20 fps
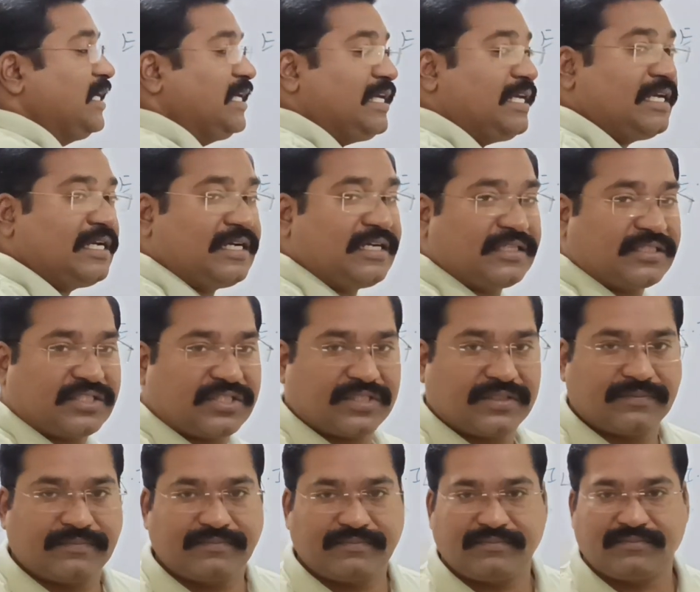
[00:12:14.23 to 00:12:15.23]

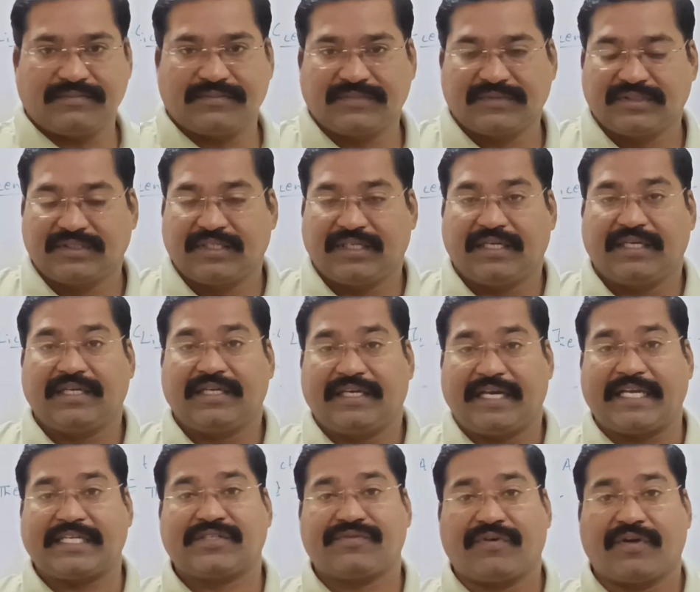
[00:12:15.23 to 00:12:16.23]
years.
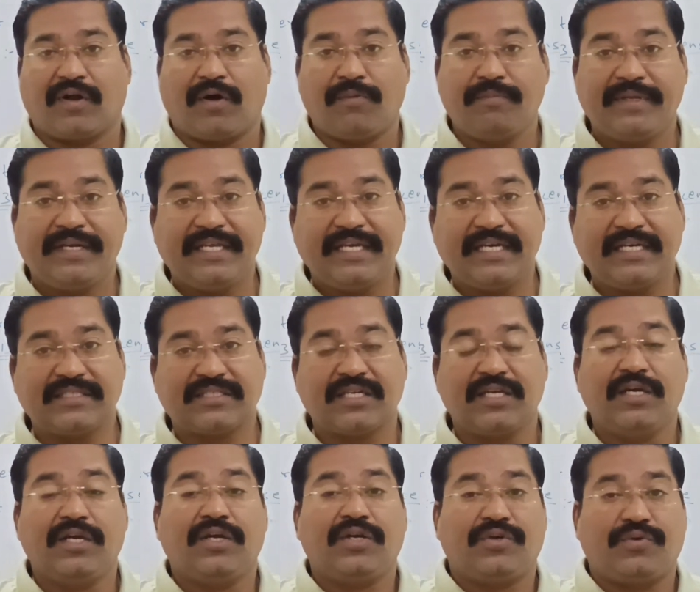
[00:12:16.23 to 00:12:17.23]
Next for how many
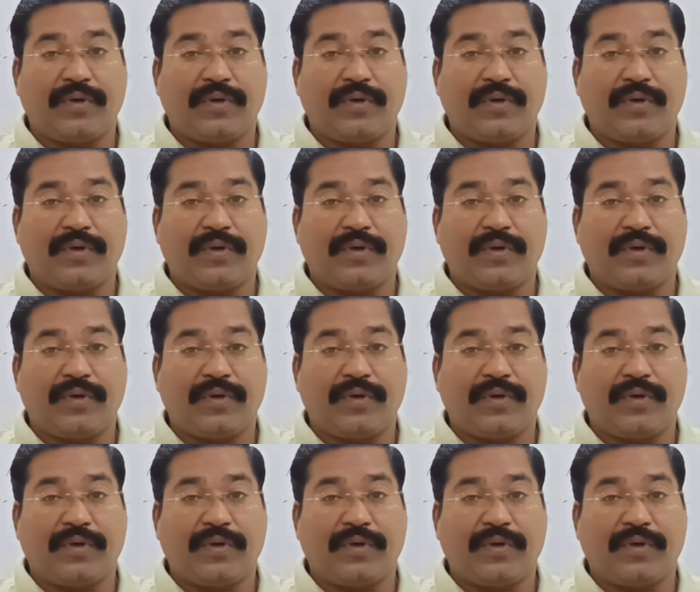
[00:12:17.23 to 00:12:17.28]
years?